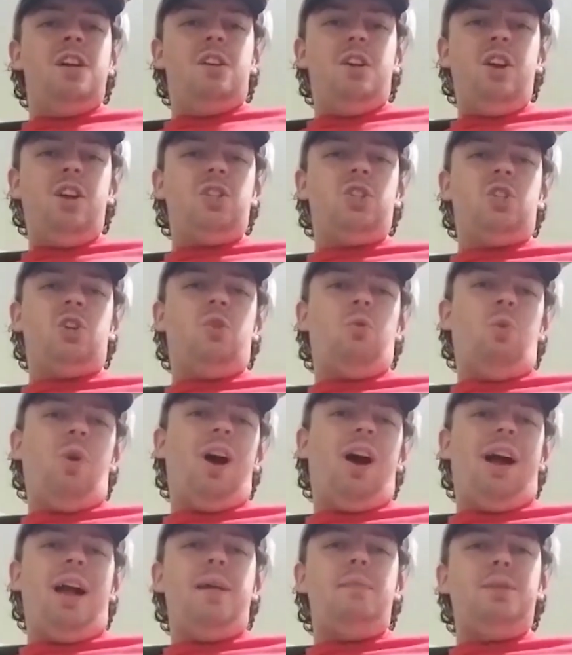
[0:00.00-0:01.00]
Not sure
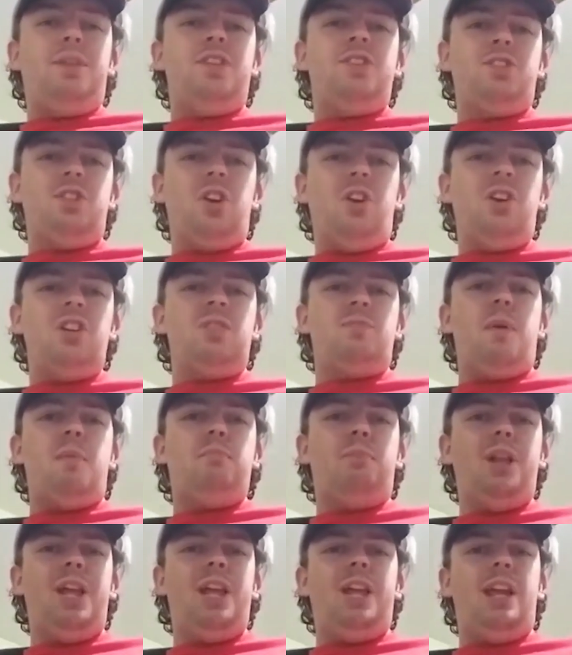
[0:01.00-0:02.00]
why, but the stars have been
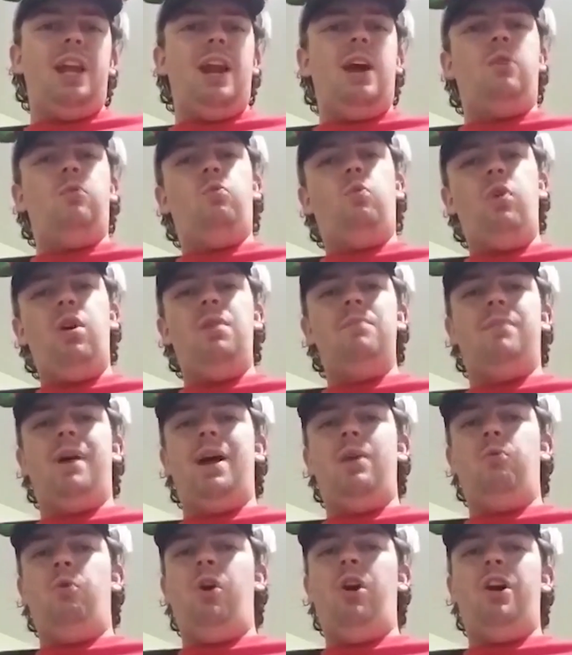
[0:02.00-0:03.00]
blinking out one
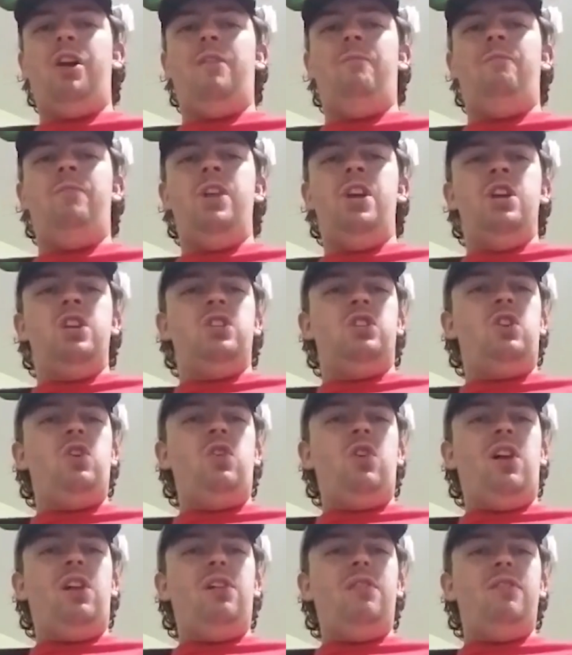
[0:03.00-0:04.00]
by one. Soon
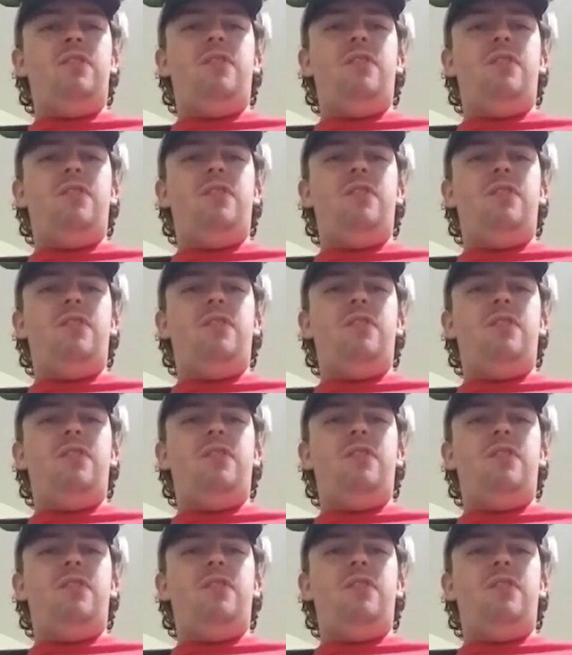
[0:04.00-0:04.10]
I'll have